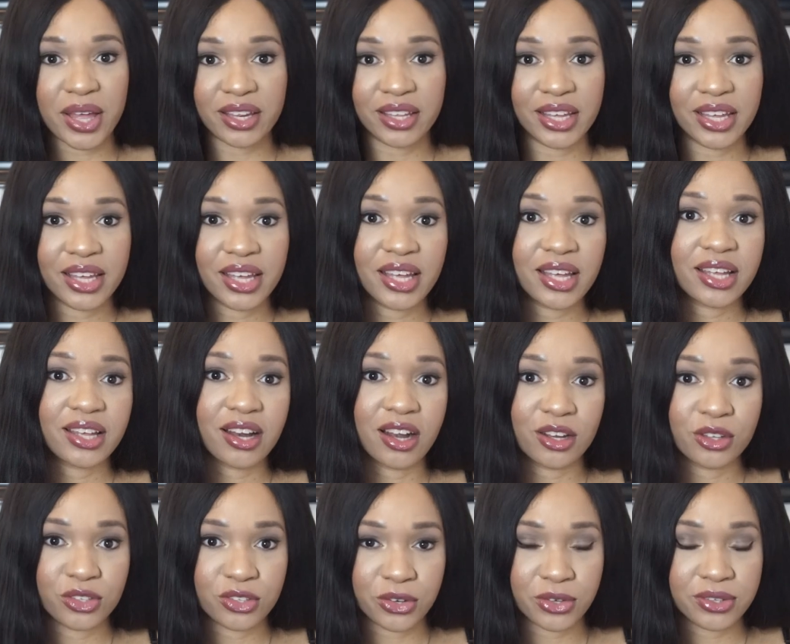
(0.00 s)
belly
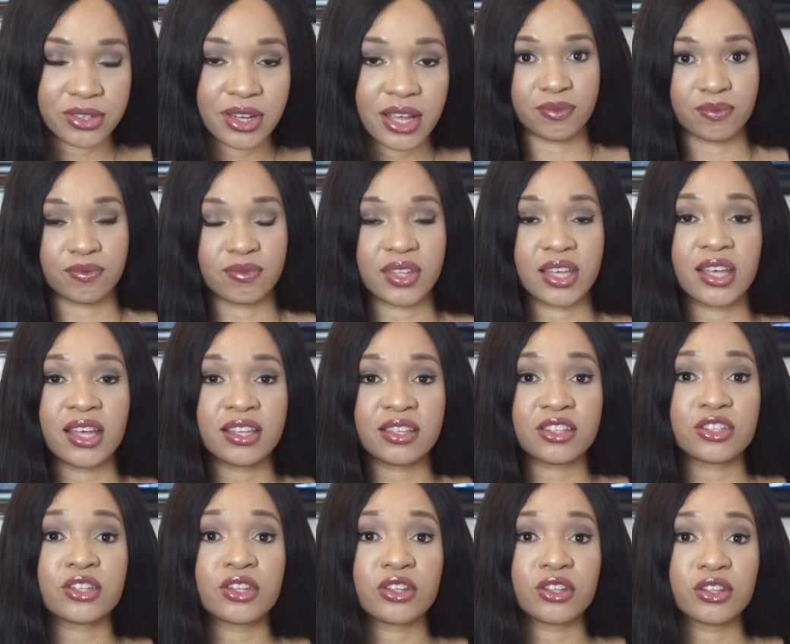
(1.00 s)
carton.
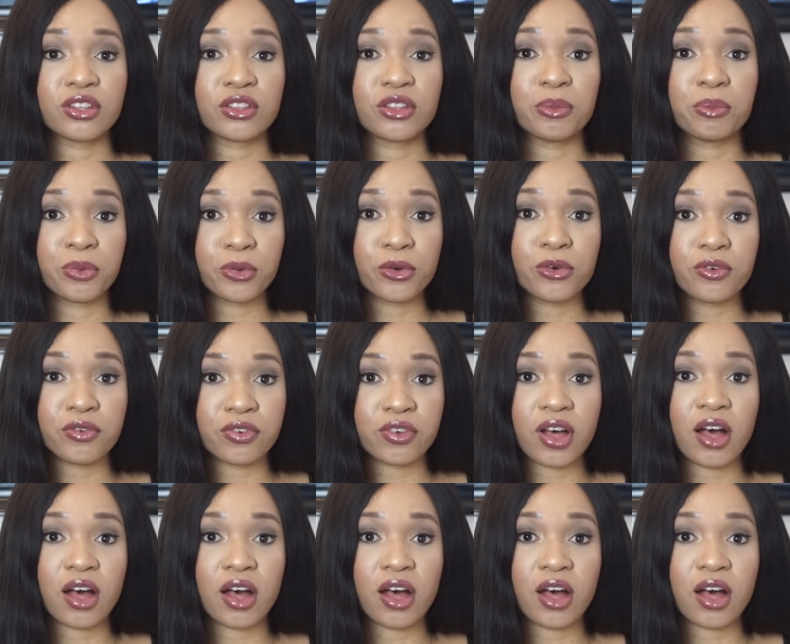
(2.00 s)
It's the proof